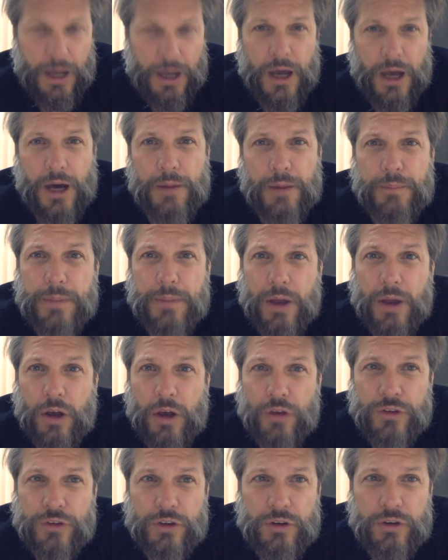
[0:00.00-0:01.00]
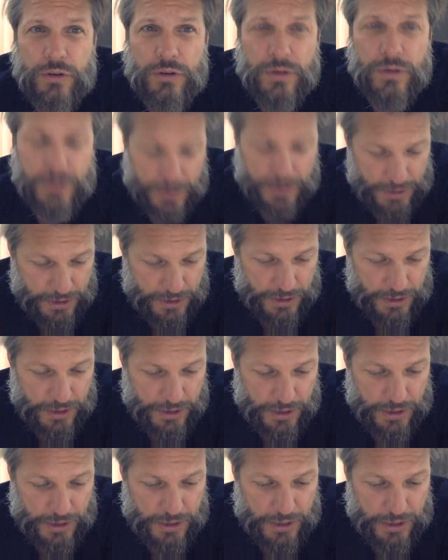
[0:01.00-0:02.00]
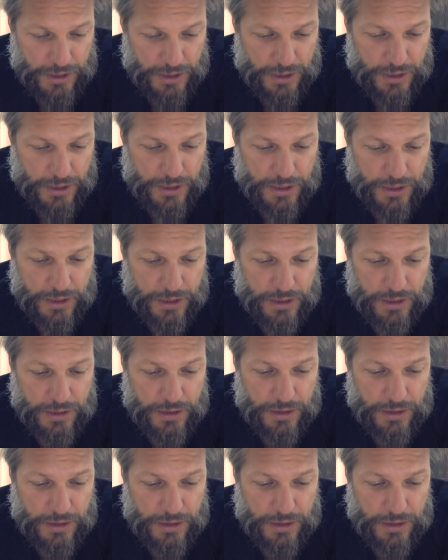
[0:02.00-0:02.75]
Um, also, uh,